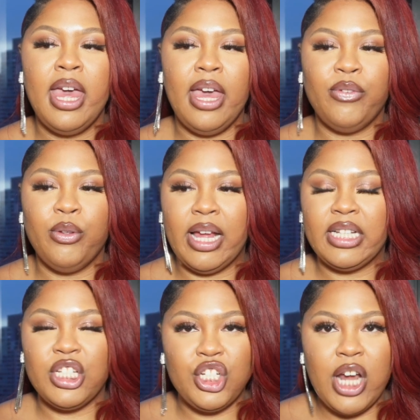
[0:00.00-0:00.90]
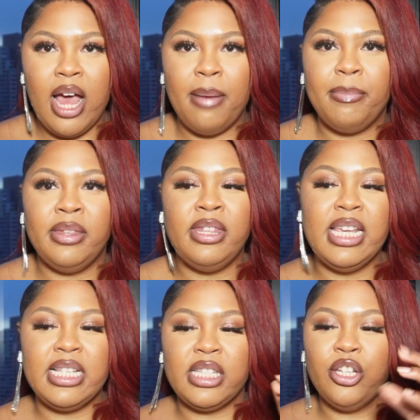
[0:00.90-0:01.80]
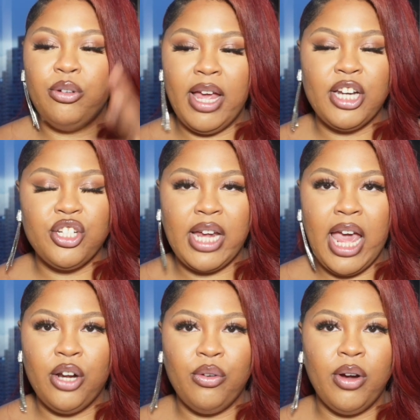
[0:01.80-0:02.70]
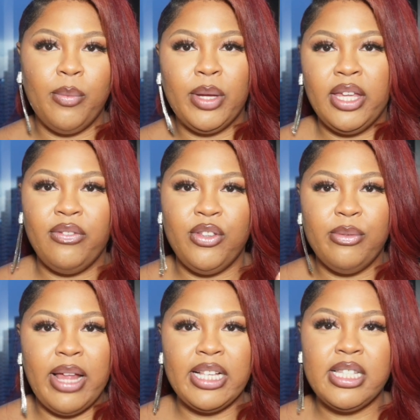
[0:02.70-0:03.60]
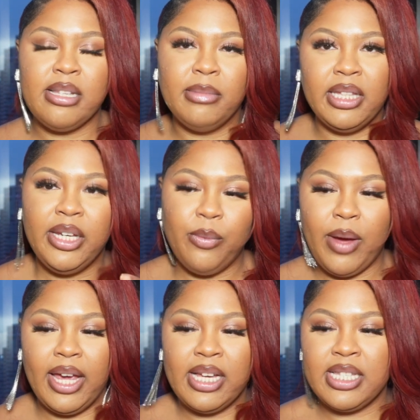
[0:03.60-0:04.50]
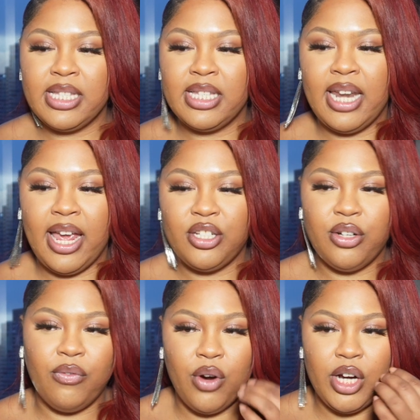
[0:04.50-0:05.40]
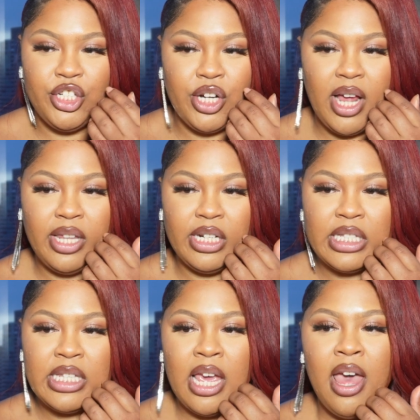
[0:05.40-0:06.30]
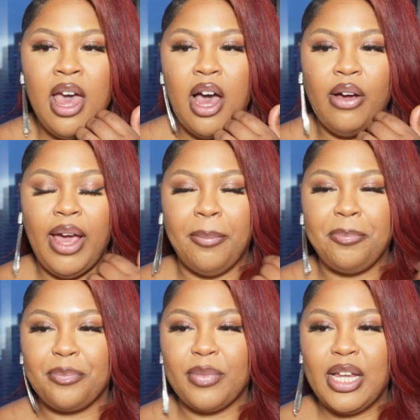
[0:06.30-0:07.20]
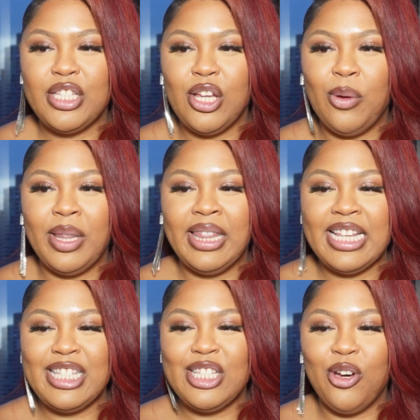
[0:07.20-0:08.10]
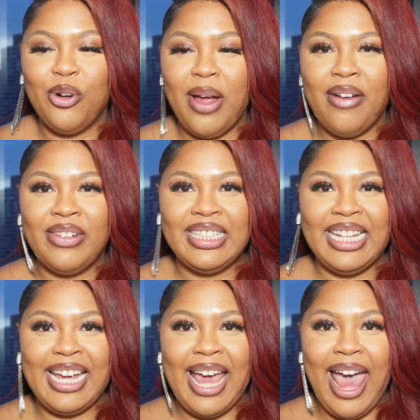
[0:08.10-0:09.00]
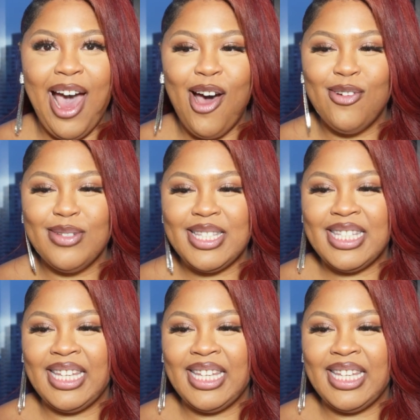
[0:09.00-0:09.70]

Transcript: if you like to shop, this little extra category would give you like some leeway because it's an extra $400. Okay, so let's total everything out